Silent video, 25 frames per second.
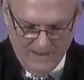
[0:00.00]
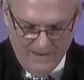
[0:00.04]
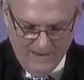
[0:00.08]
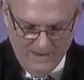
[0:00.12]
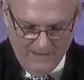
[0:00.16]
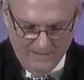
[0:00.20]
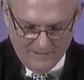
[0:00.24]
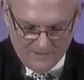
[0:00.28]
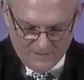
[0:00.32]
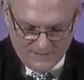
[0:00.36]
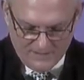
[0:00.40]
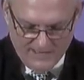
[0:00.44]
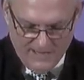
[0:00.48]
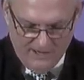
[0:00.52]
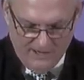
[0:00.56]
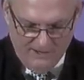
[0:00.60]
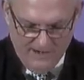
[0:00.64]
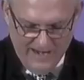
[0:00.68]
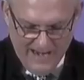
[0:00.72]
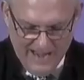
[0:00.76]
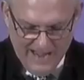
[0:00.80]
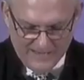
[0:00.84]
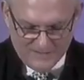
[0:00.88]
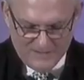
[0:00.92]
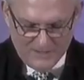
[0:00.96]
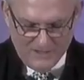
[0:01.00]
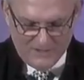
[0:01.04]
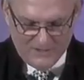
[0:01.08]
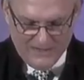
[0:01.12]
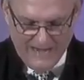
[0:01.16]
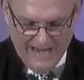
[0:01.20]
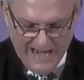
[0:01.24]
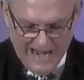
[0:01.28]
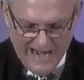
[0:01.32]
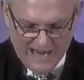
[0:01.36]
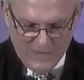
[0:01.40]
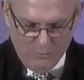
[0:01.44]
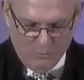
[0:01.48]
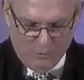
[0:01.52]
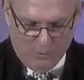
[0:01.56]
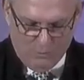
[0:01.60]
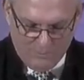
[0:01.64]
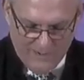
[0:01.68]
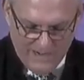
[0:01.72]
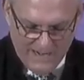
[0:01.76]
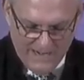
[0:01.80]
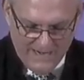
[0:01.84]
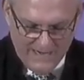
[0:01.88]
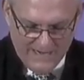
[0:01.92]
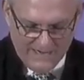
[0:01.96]
The center has its annual
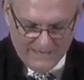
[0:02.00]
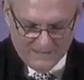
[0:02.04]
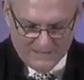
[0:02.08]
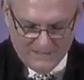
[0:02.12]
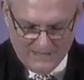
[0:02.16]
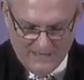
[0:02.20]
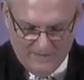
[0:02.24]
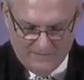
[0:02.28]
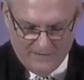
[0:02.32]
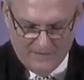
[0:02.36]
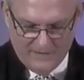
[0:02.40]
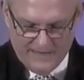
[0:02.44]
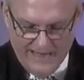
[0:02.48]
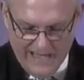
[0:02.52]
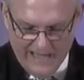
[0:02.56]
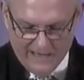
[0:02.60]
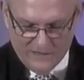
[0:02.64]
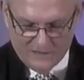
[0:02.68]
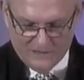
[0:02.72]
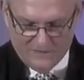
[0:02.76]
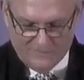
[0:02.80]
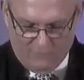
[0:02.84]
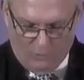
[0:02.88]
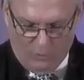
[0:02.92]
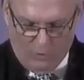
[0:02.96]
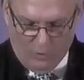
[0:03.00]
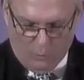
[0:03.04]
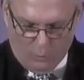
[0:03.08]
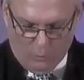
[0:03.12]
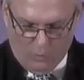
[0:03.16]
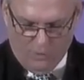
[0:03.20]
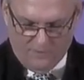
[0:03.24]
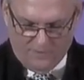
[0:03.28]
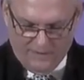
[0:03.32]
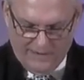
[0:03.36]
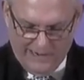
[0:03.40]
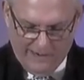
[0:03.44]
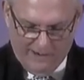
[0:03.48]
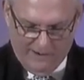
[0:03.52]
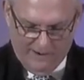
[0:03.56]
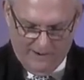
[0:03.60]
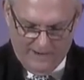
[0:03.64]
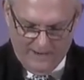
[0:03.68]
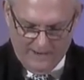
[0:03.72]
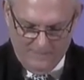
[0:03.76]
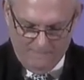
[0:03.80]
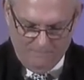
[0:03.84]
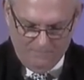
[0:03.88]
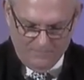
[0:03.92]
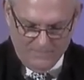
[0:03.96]
meetings in the Dallas Fort Worth
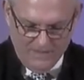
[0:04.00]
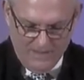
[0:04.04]
area.